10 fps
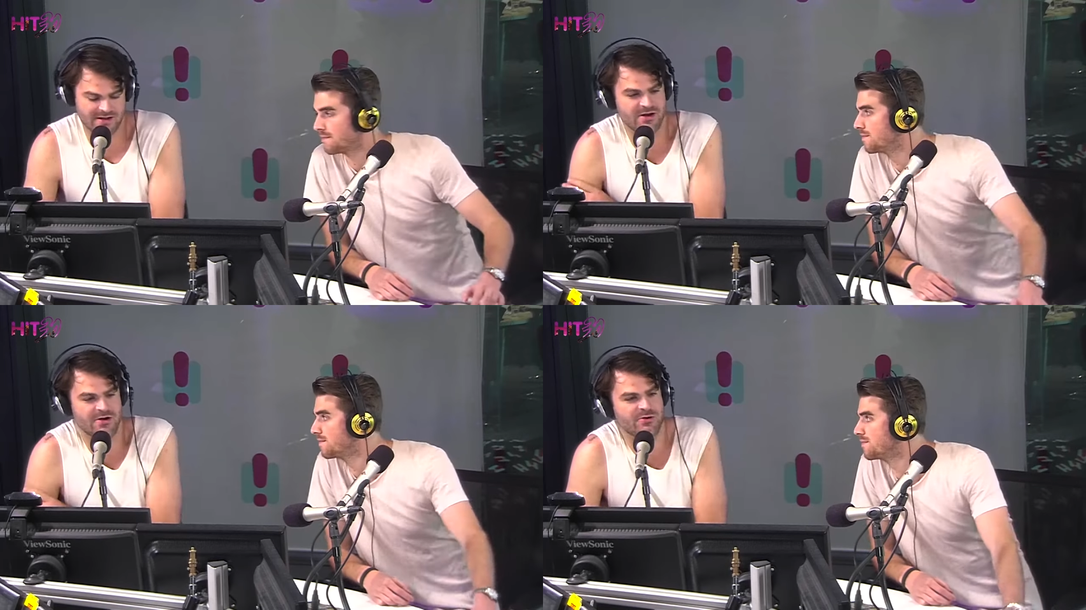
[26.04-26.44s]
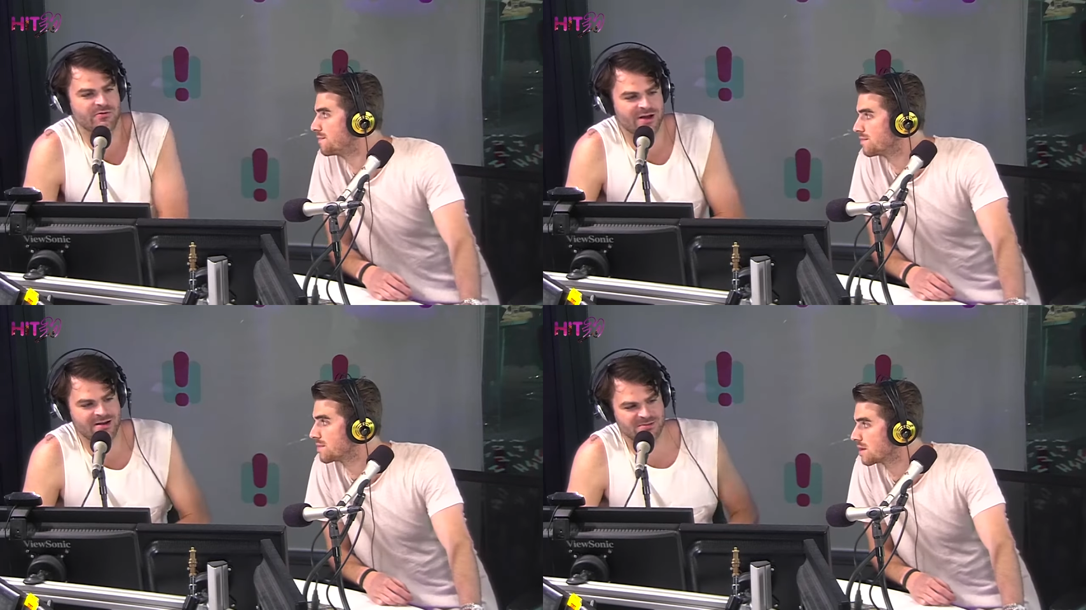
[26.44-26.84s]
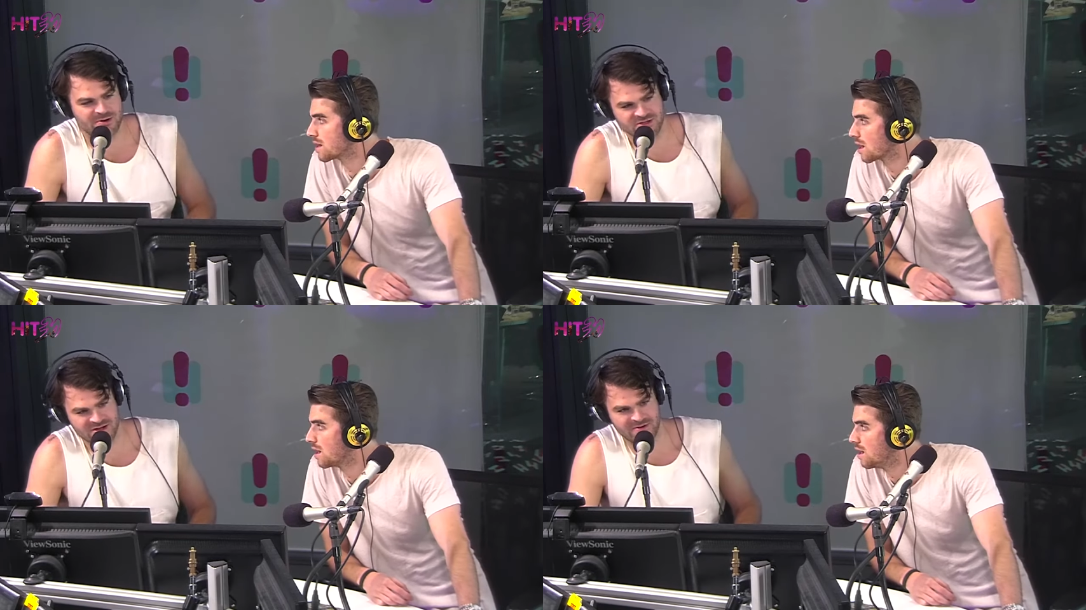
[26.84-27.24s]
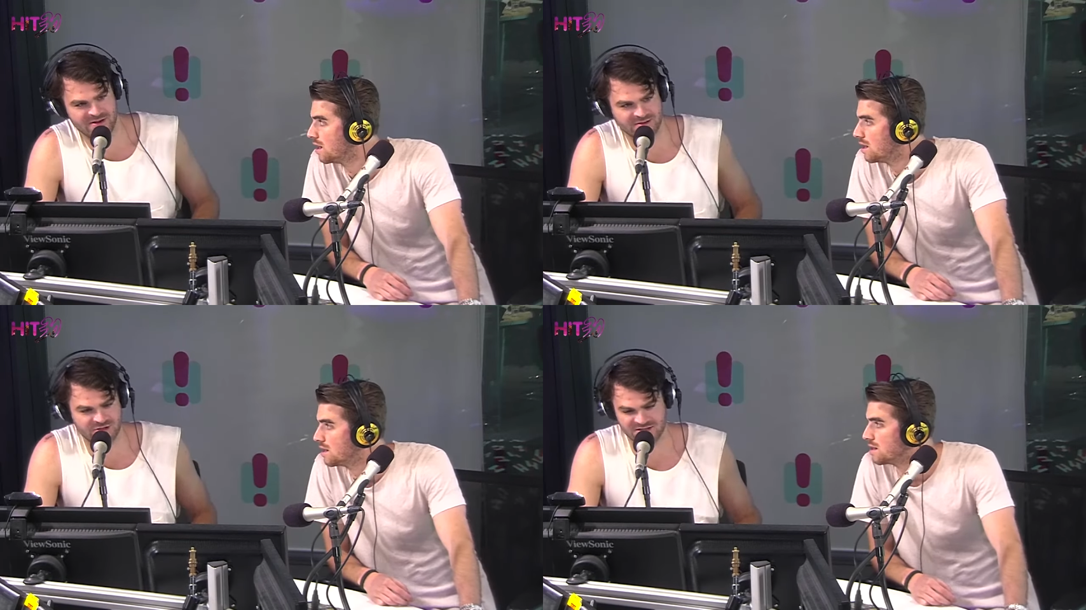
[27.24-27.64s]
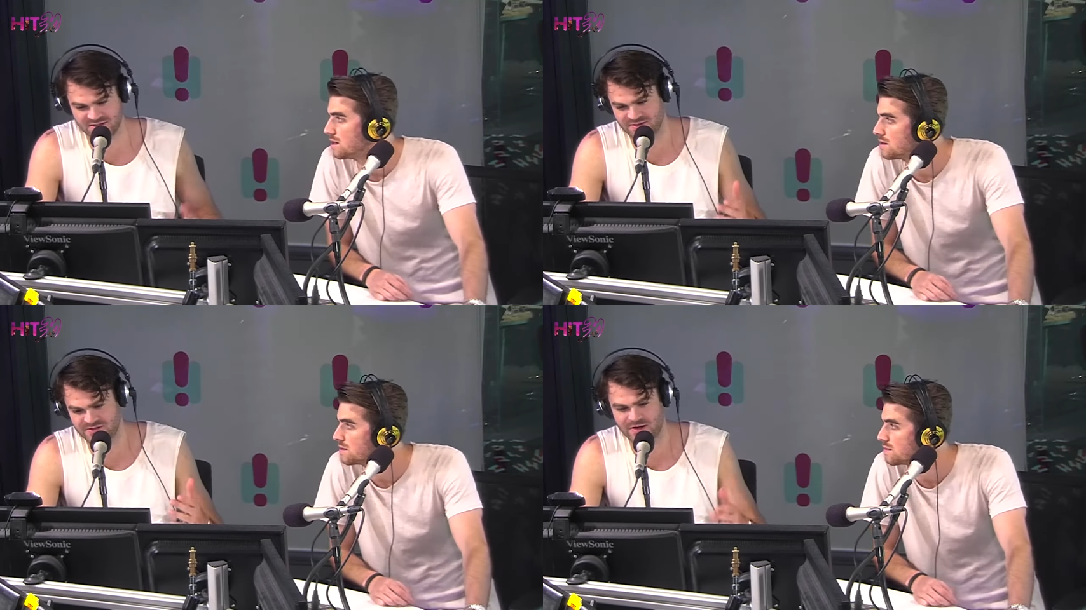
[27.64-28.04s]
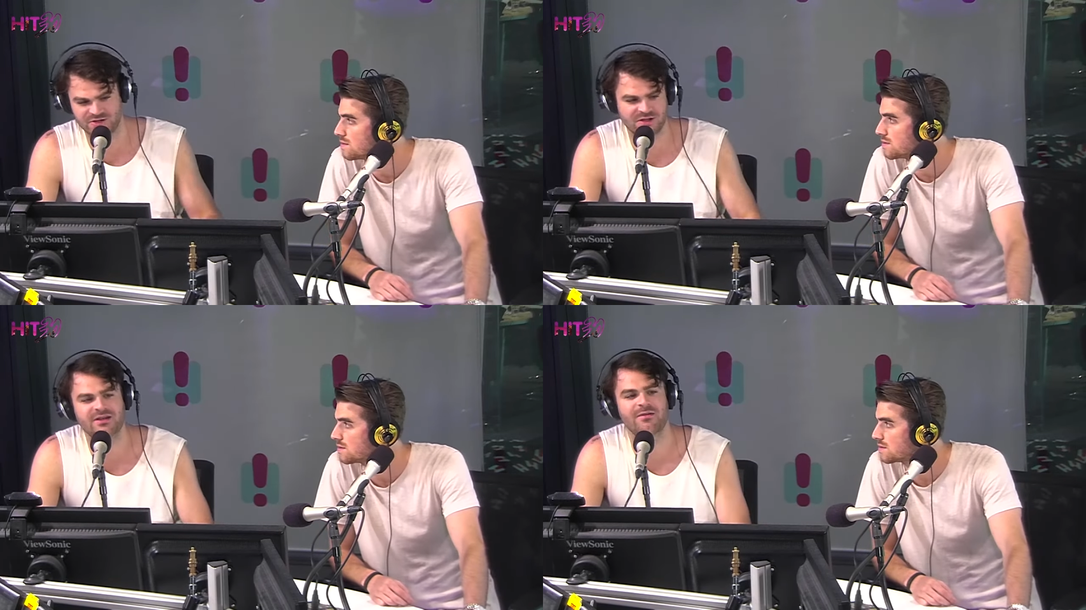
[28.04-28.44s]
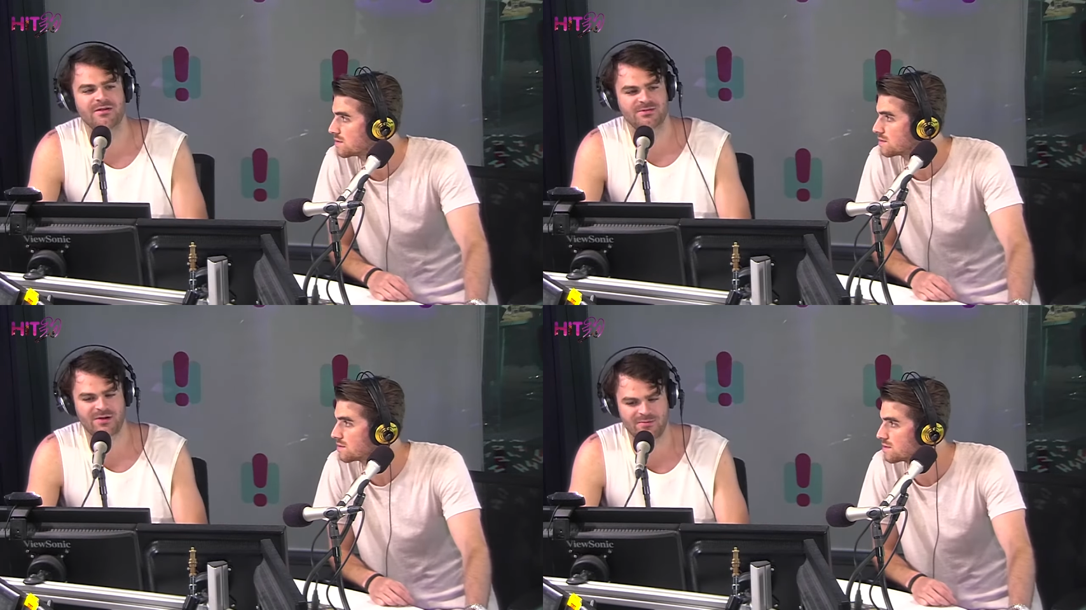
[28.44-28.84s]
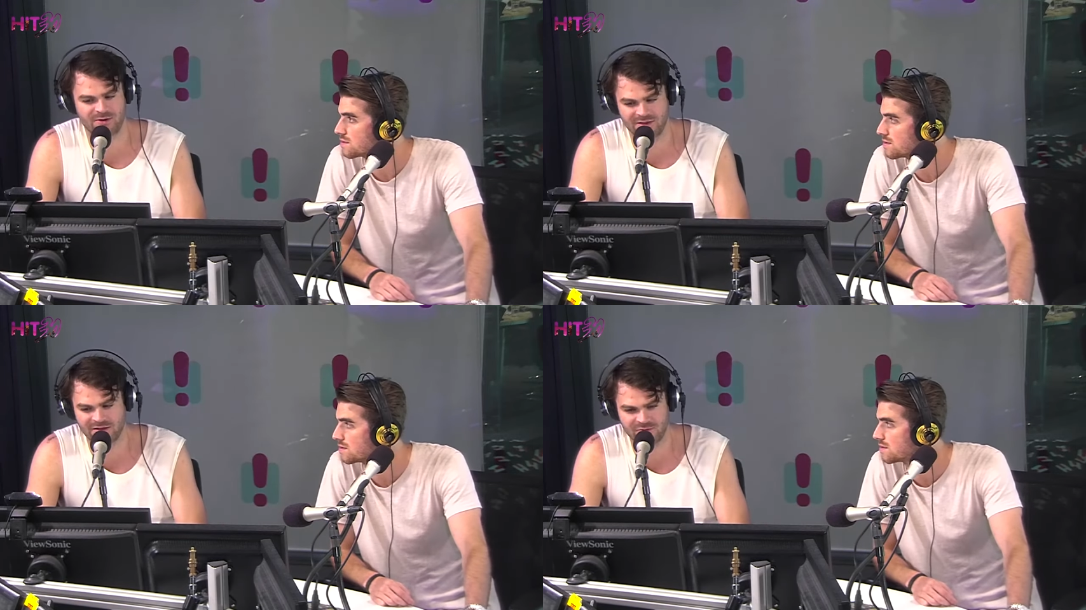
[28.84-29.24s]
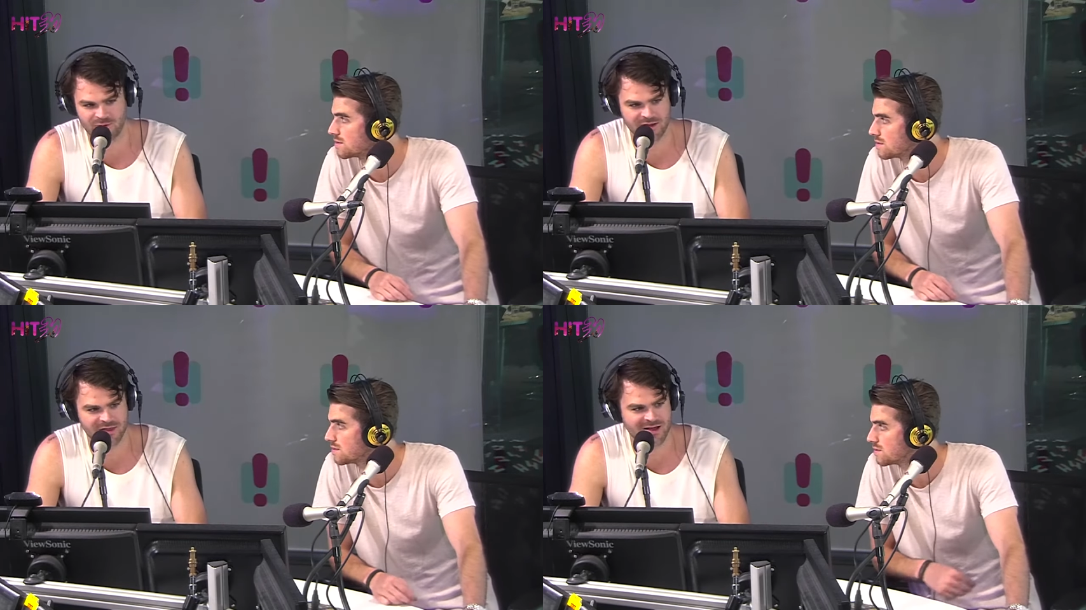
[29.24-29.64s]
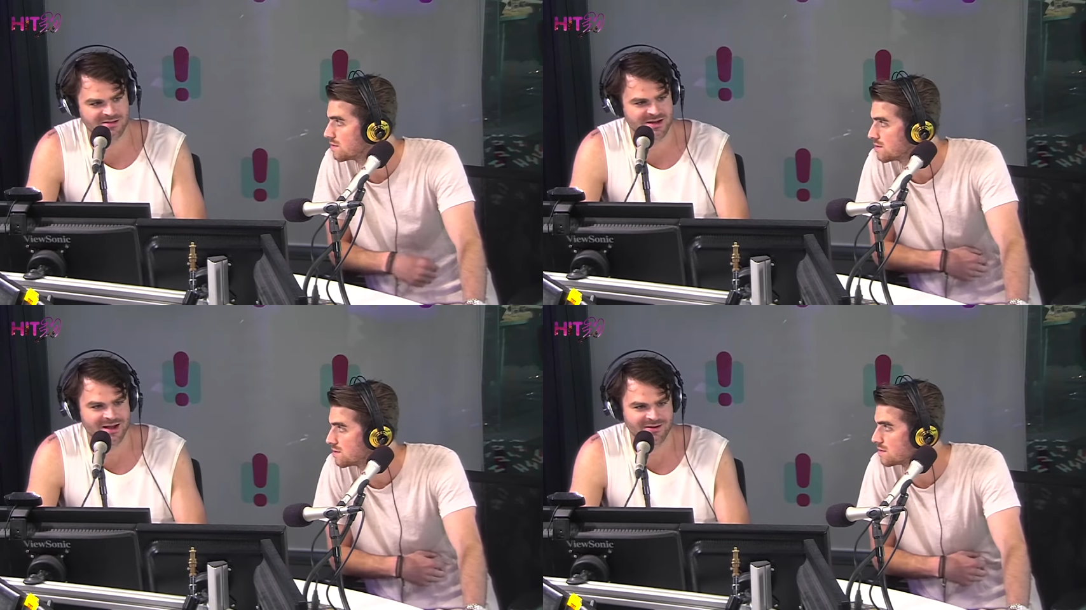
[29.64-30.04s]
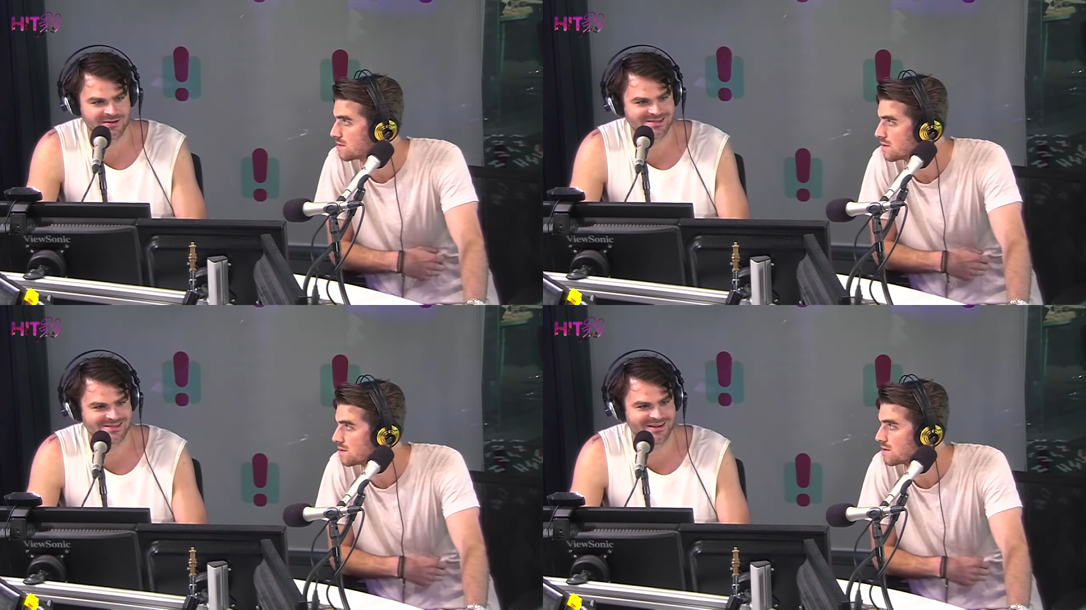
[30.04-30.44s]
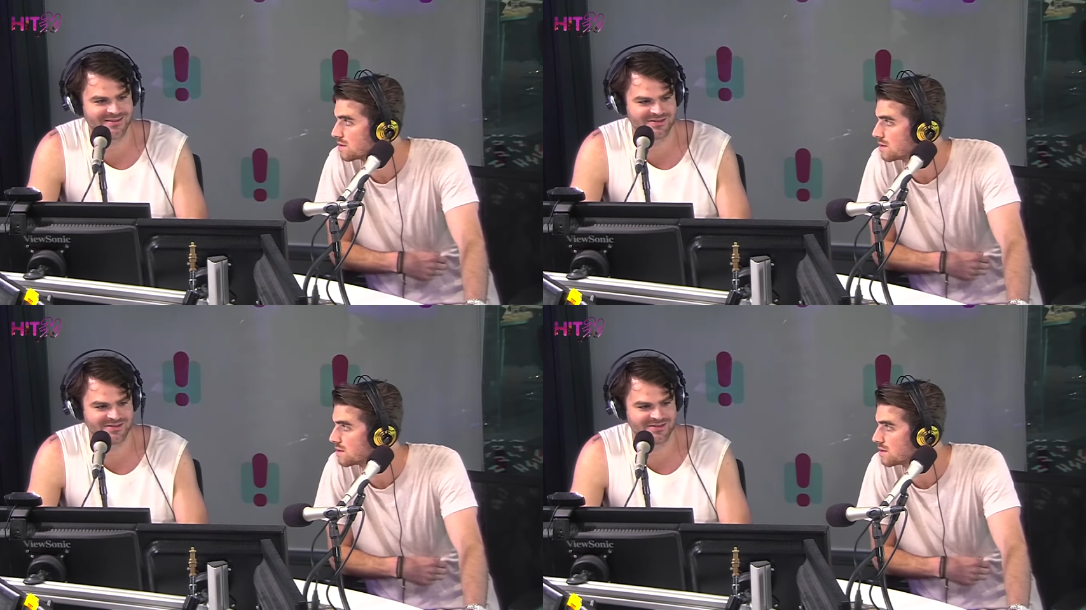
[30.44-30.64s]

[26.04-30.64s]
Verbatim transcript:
Speaker 1: inspire. You know, you can find inspiration in everything. Justin especially. I mean, he's probably put in like 40,000 hours